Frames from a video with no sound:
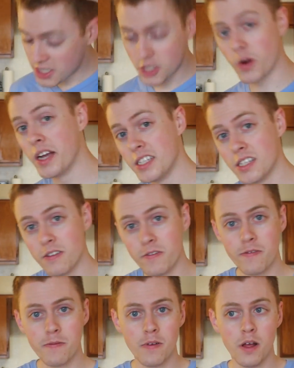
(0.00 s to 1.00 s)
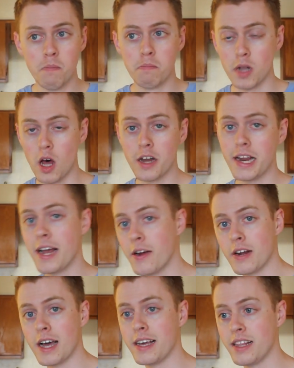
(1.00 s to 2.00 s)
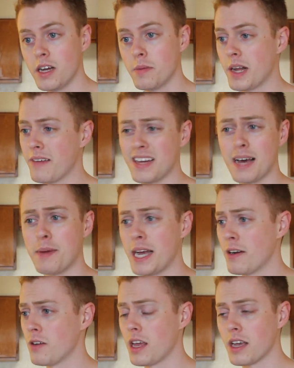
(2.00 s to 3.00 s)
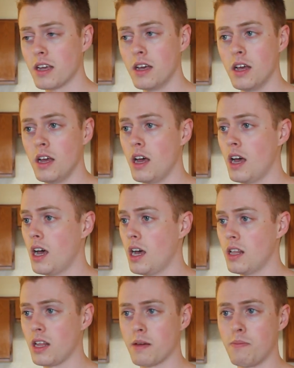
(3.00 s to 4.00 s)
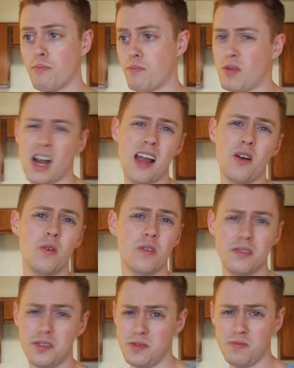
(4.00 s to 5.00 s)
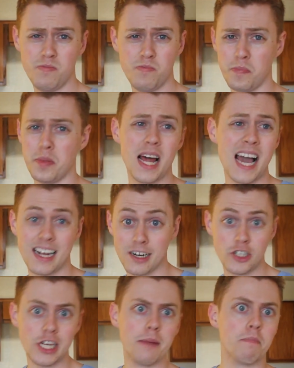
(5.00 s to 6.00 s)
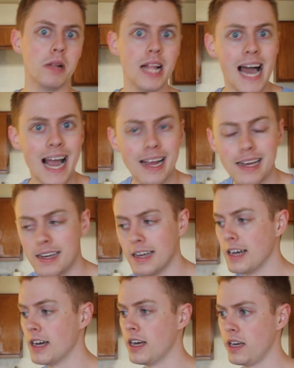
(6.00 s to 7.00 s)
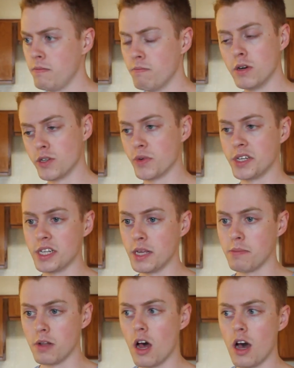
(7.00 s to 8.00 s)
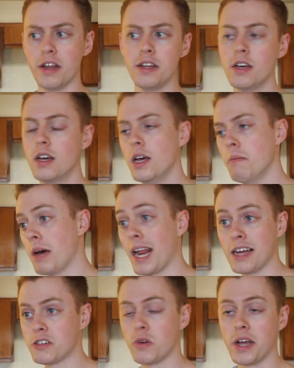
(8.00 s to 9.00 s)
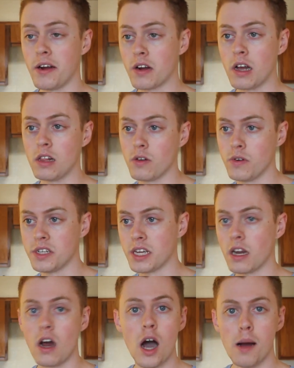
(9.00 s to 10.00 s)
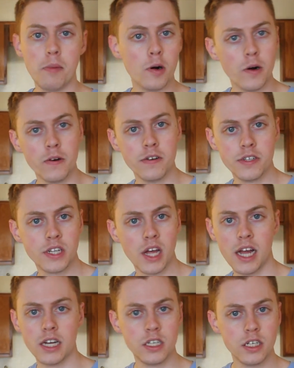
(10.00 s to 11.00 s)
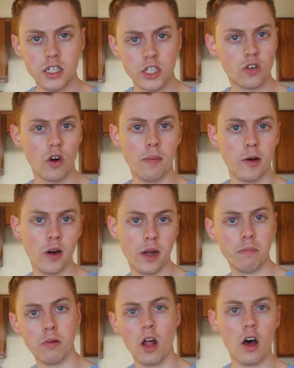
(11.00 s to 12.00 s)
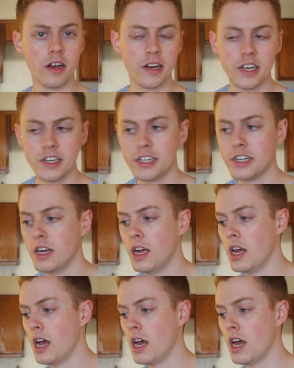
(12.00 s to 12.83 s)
strains of blonde hair dye in there, but I've dyed my hair like brown, black, jet black, and most recently blonde. My natural hair color is like an auburn/strawberry blondish.